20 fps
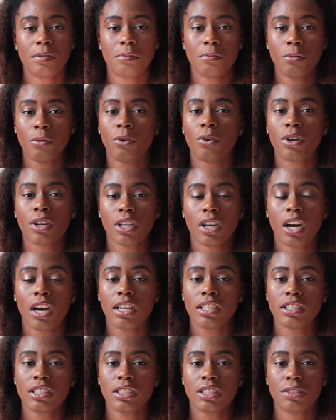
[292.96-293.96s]
even more
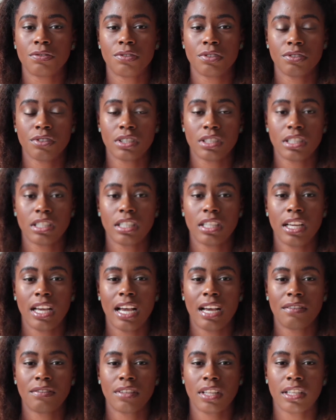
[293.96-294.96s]
cautious if you really
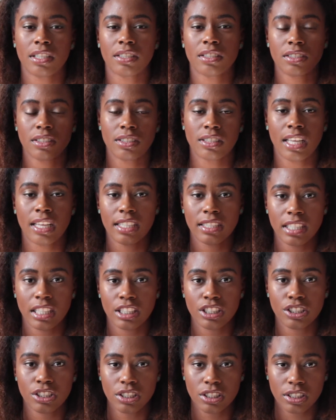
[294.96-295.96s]
have like
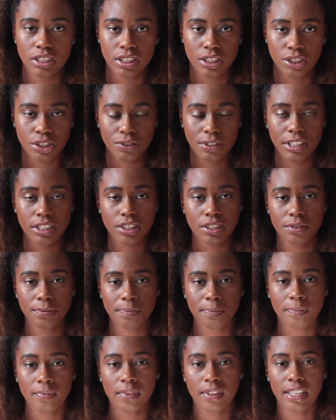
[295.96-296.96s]
sanitation
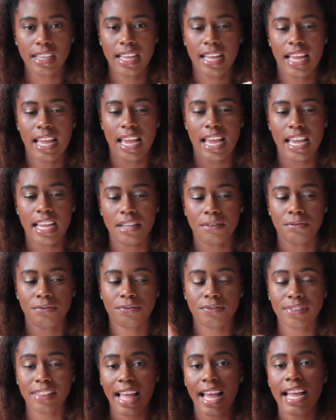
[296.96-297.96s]
situation. and
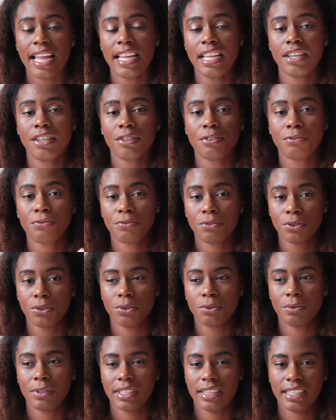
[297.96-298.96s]
flatten the
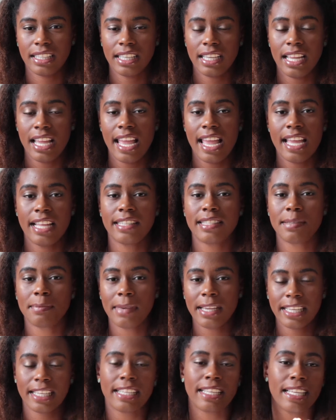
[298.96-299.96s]
food with it. And to
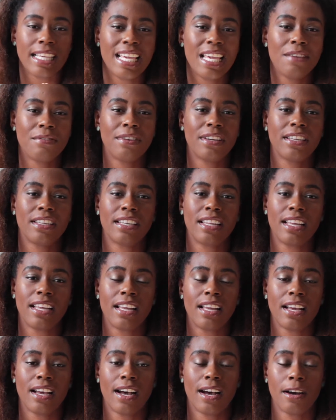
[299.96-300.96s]
make it even
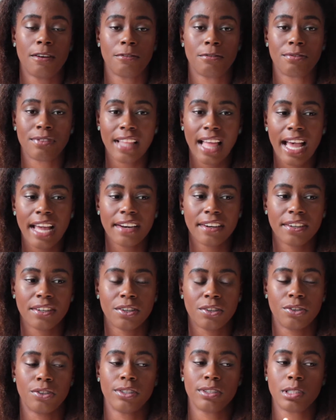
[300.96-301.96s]

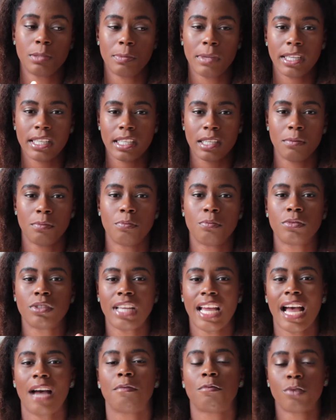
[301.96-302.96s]
flatter, or to make it
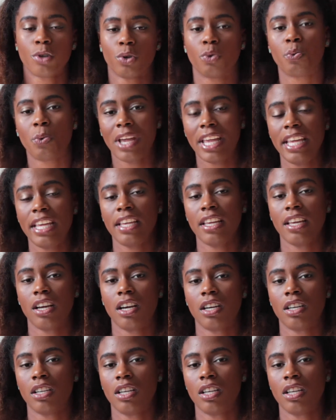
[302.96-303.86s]
have more weight,